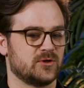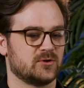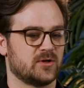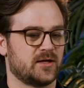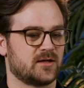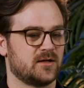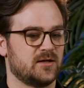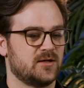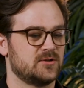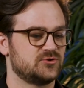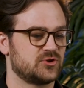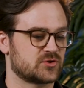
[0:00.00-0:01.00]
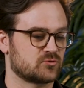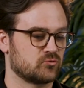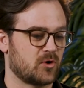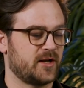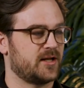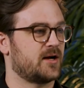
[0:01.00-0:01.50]
you're like just
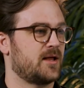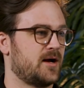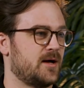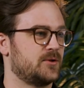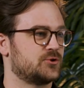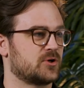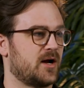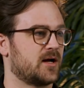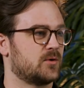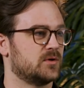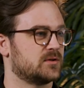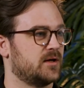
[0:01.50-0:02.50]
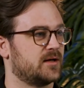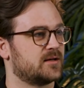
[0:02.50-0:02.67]
running on the track with